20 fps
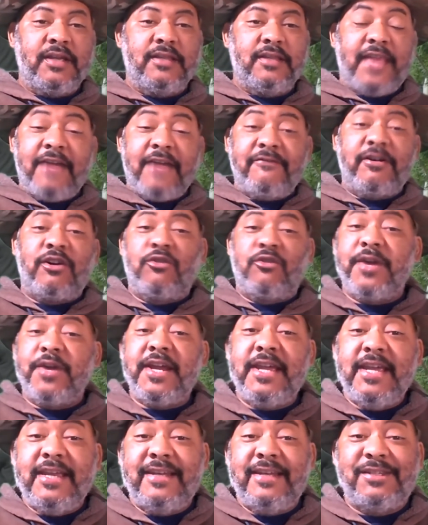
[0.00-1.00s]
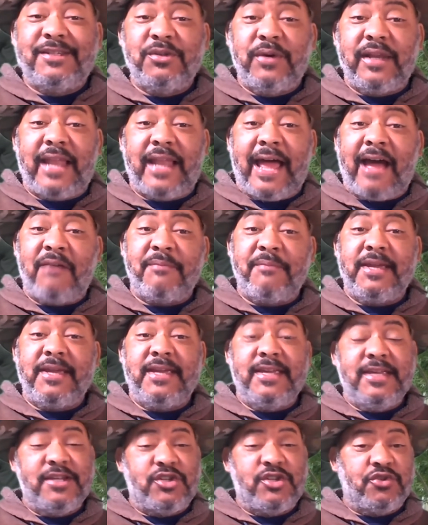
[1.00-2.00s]
they've agreed to allow
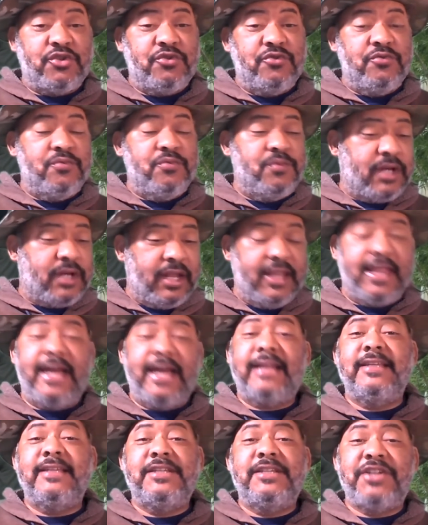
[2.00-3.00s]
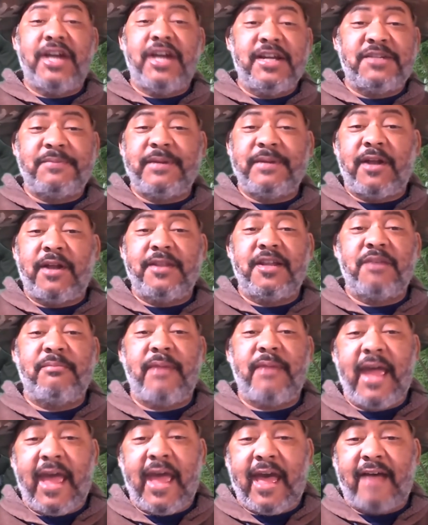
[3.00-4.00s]
me to collect the judgment on their
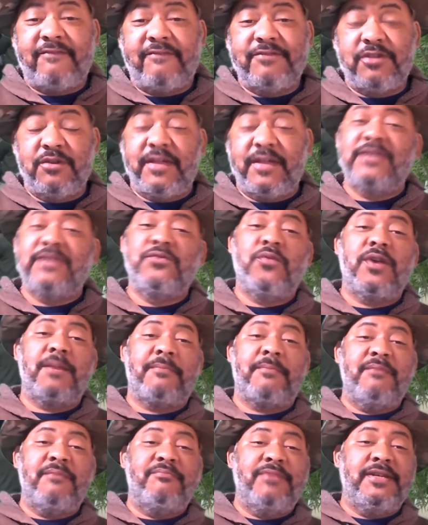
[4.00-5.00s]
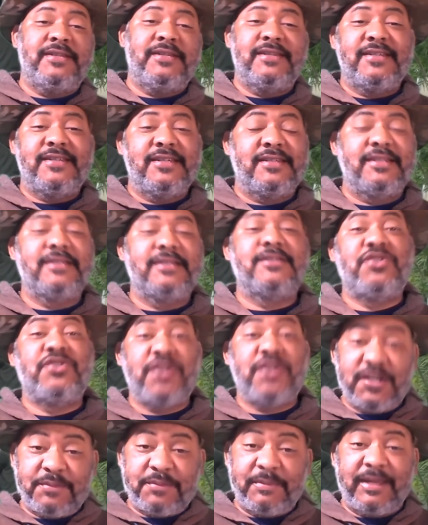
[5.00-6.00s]
behalf. So that's one of my businesses, is
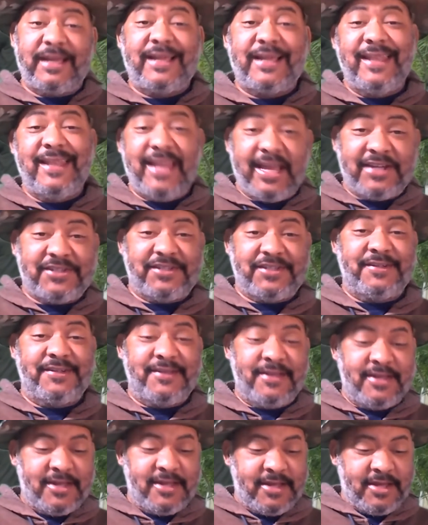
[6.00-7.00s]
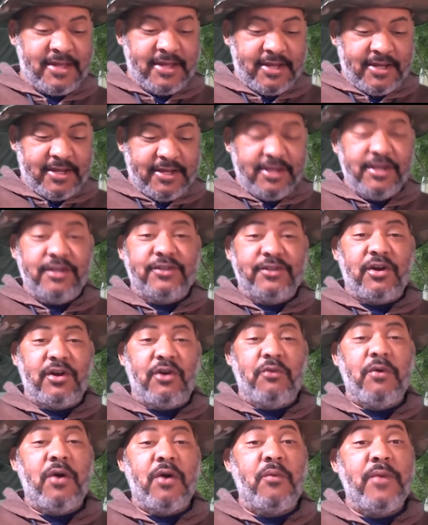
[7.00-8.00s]
judgment collection.
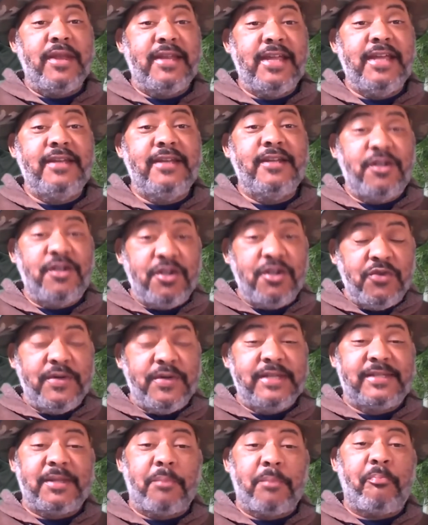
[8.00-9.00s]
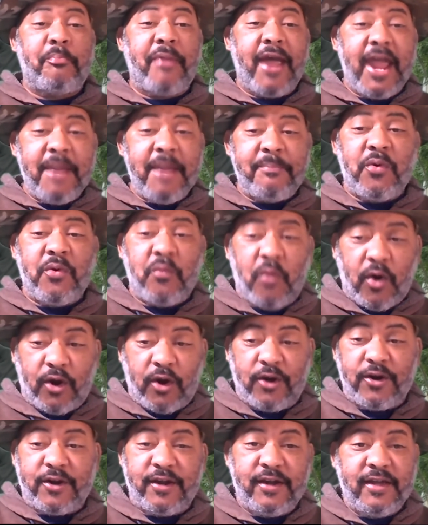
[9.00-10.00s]
So what we need to do is some
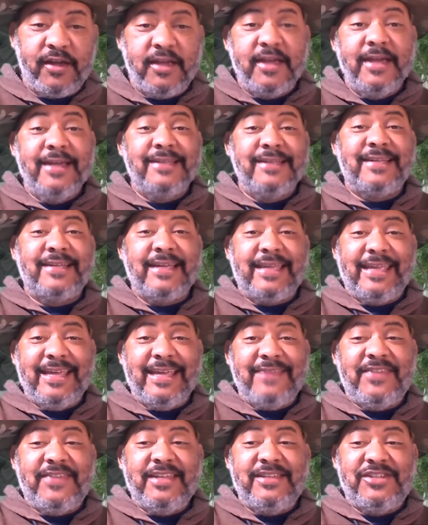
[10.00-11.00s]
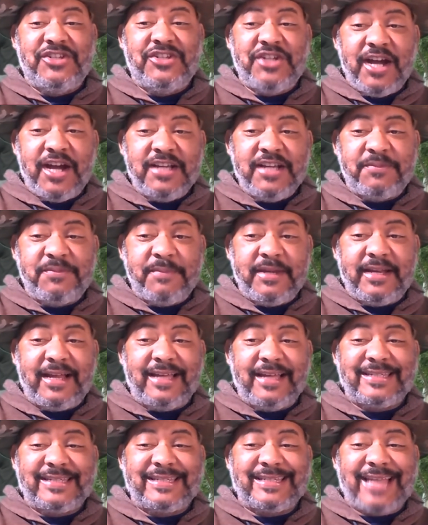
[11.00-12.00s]
paperwork to get the judgment
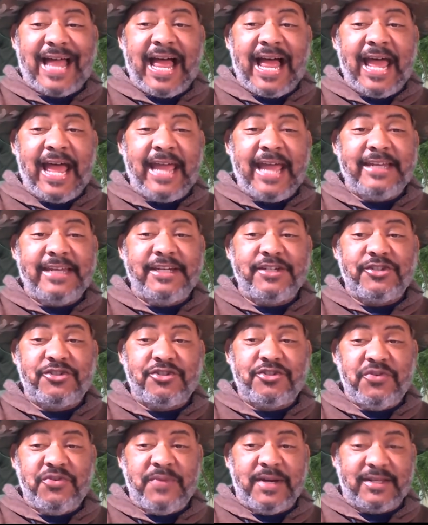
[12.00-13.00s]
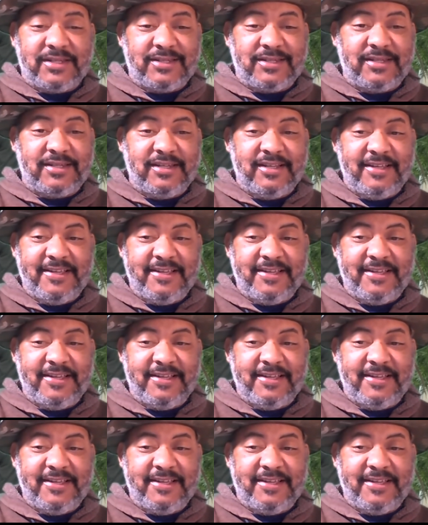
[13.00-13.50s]
assigned to us.